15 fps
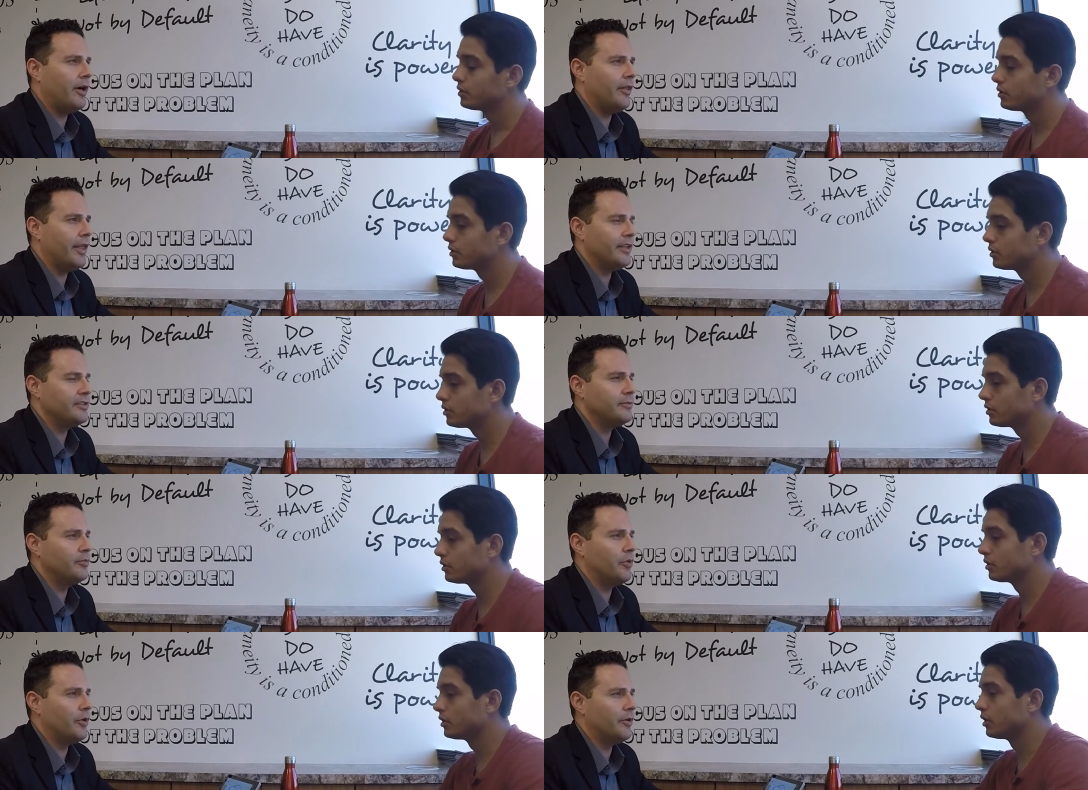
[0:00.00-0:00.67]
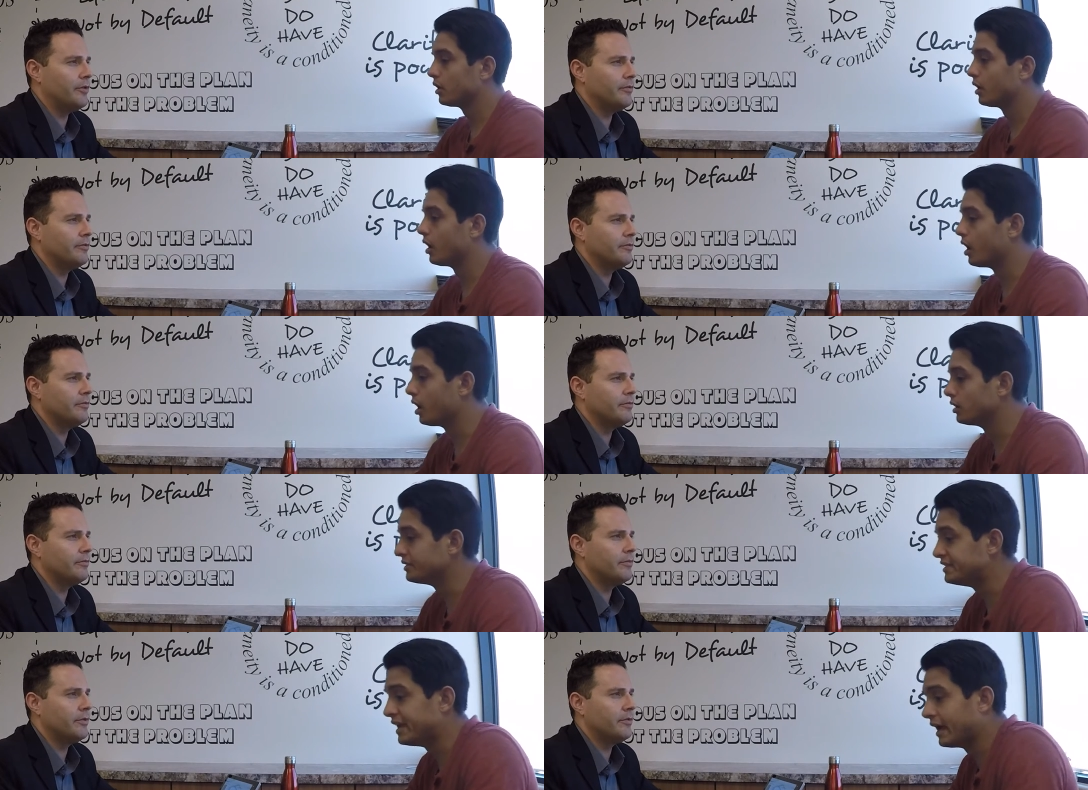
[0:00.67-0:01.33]
Speaker 1: how that's important.
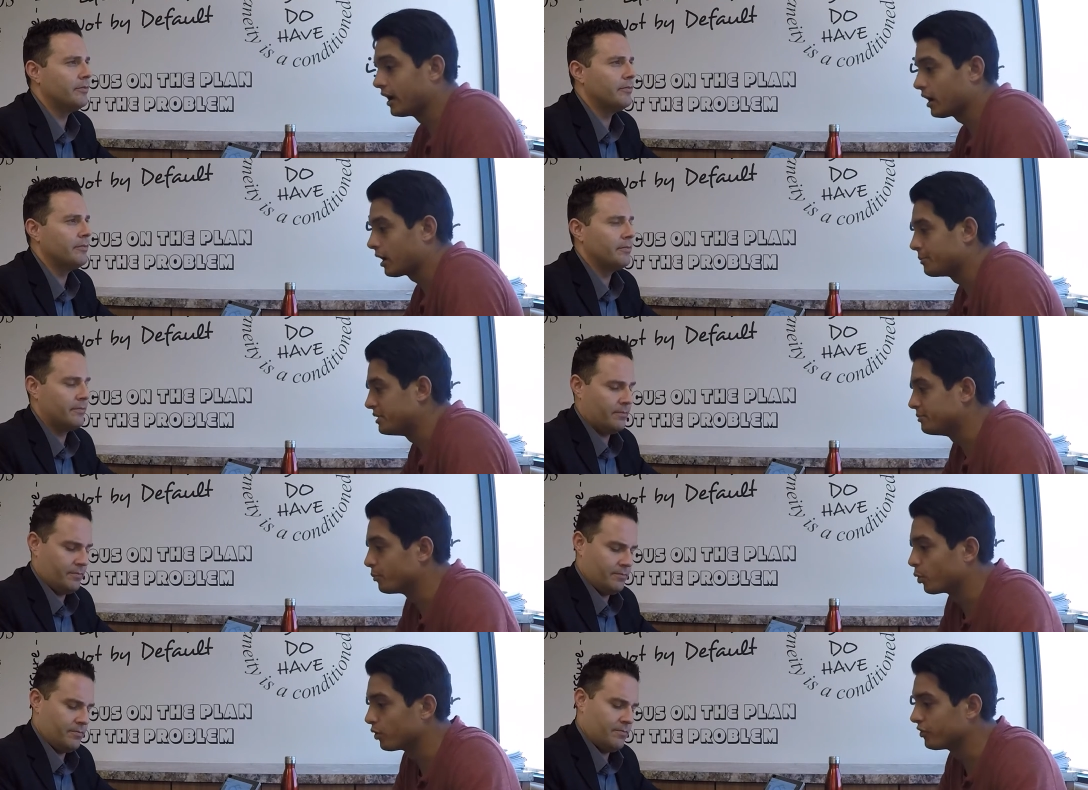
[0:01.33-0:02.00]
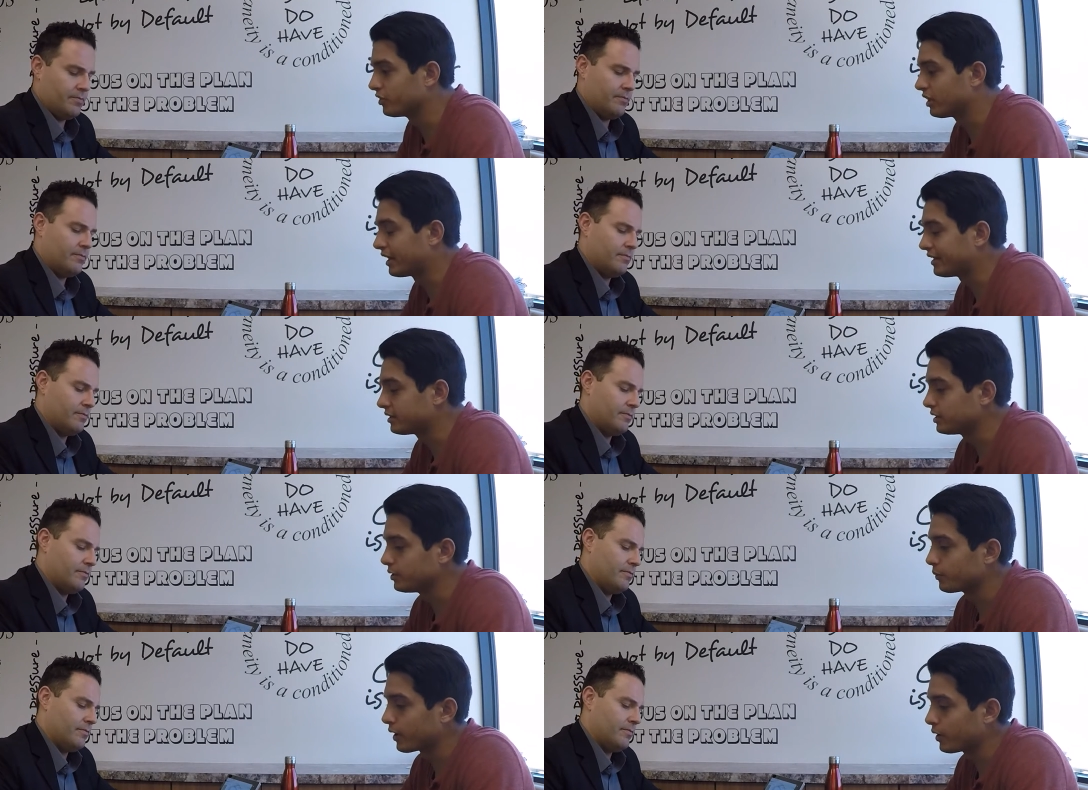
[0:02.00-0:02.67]
Speaker 2: Yeah, I mean, more than
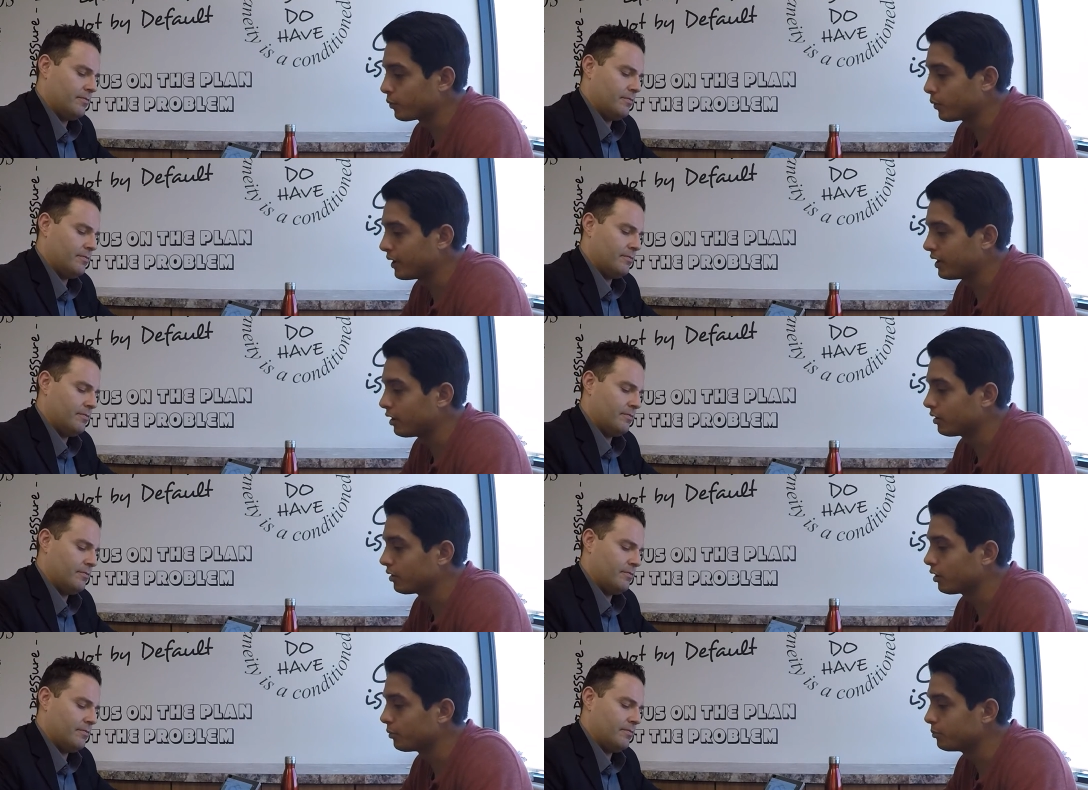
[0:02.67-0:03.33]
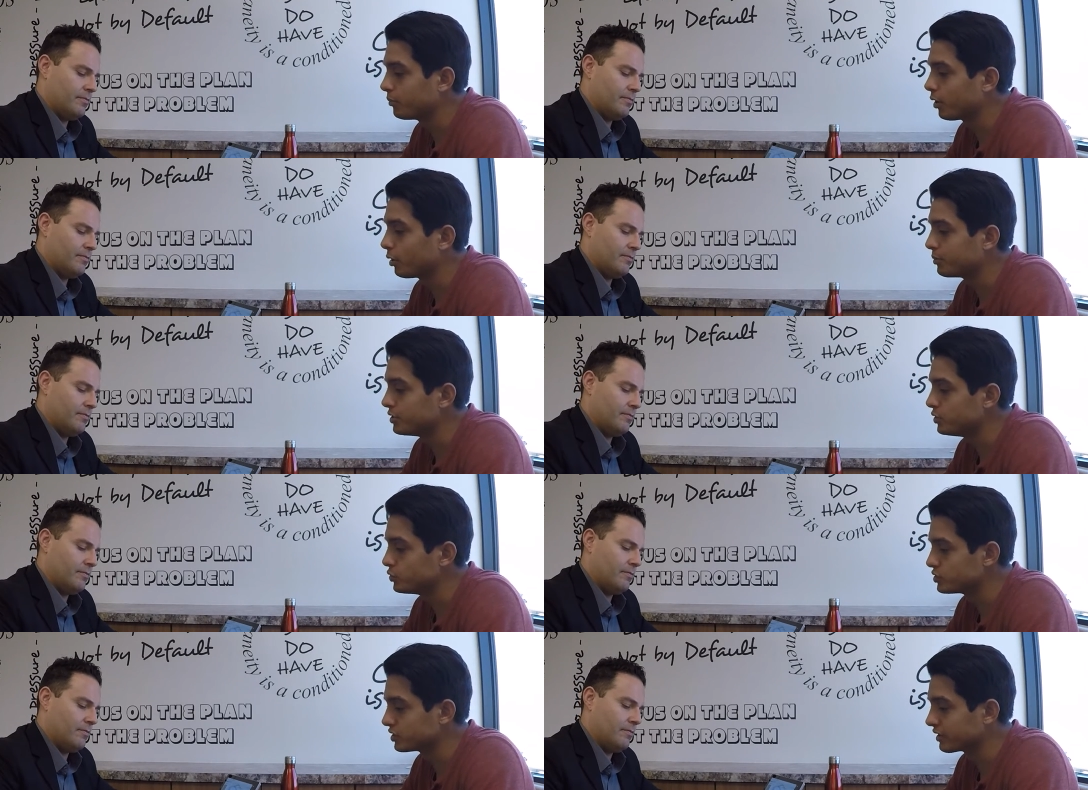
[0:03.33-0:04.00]
likely right away I'll, I'll, I'll be
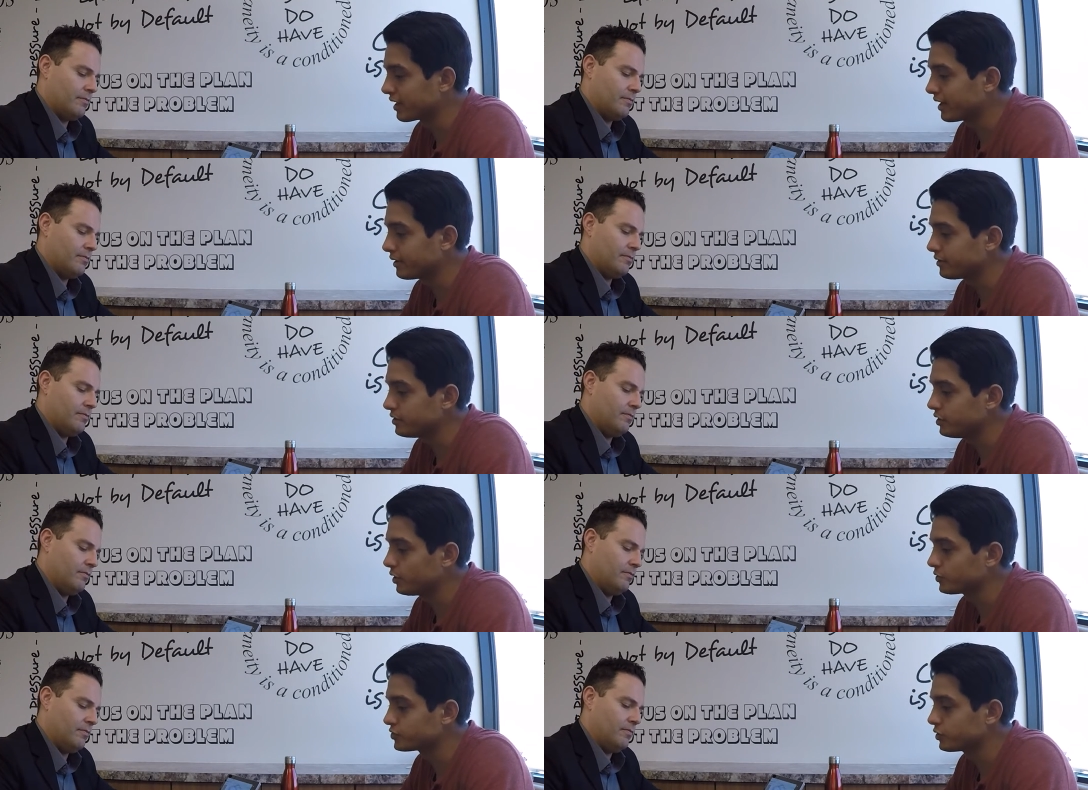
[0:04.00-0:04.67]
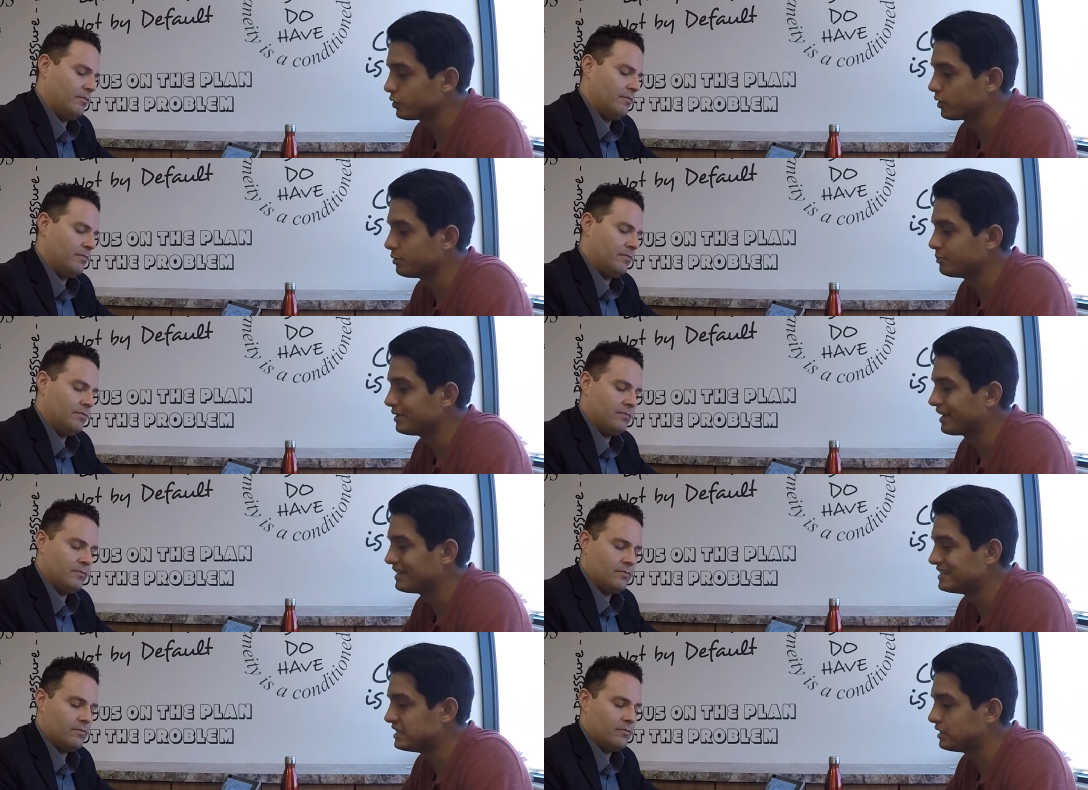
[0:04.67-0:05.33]
using that, you know, mm-hmm. so it'd
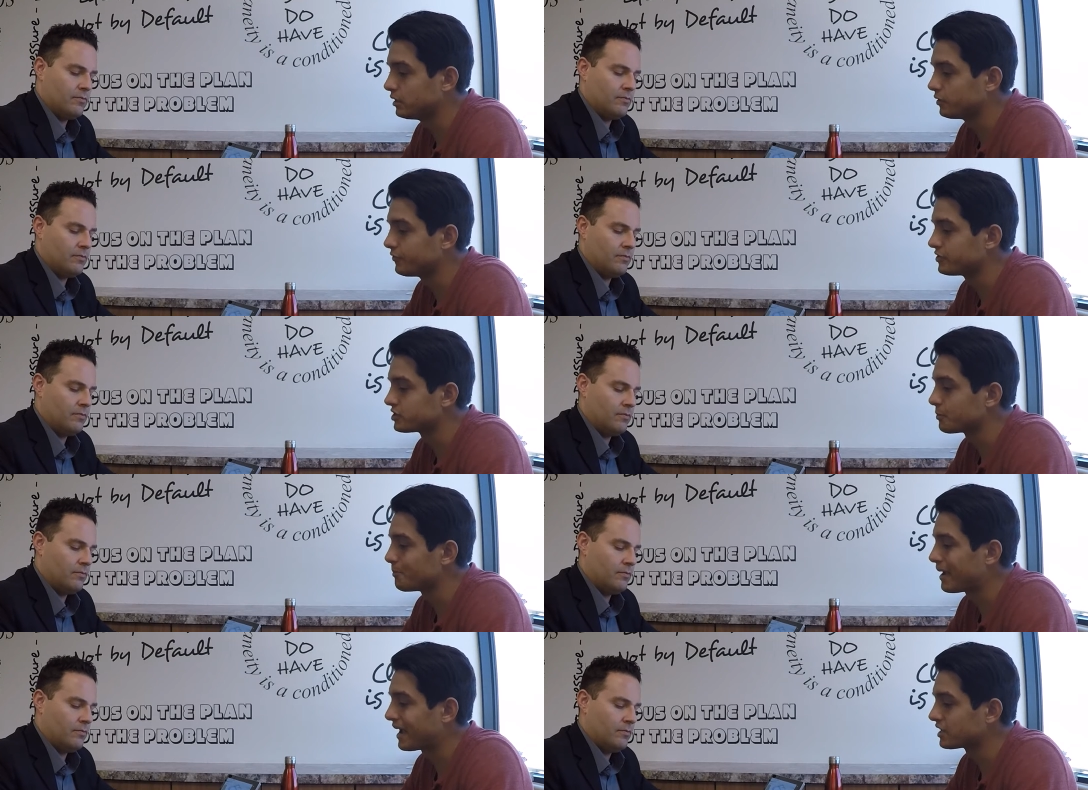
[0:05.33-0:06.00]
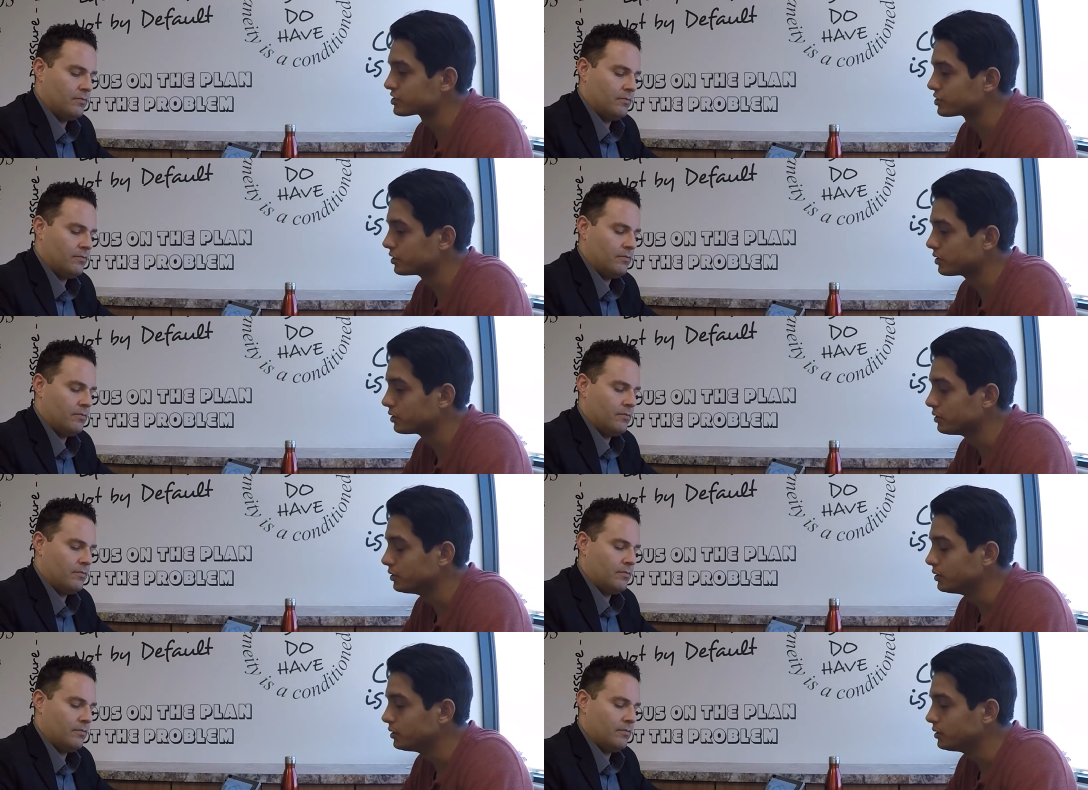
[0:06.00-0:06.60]
be ideal if it's a master.